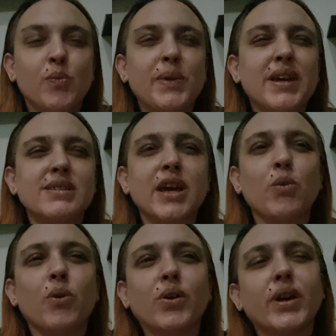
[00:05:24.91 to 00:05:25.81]
because I
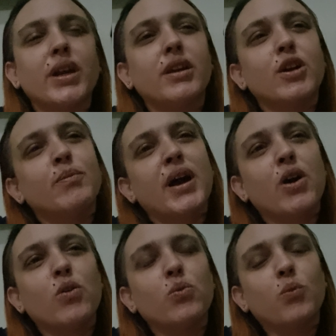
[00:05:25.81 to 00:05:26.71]
worried
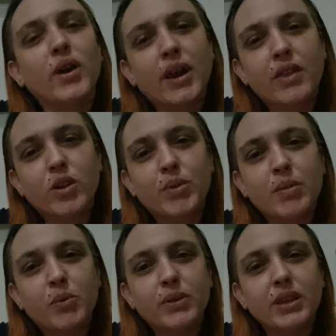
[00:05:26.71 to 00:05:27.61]
about what other
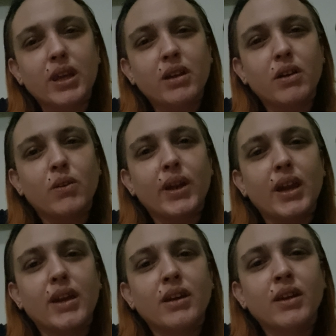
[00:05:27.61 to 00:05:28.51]
people would think.
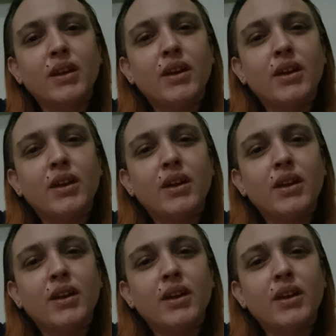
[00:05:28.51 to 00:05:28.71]
Okay.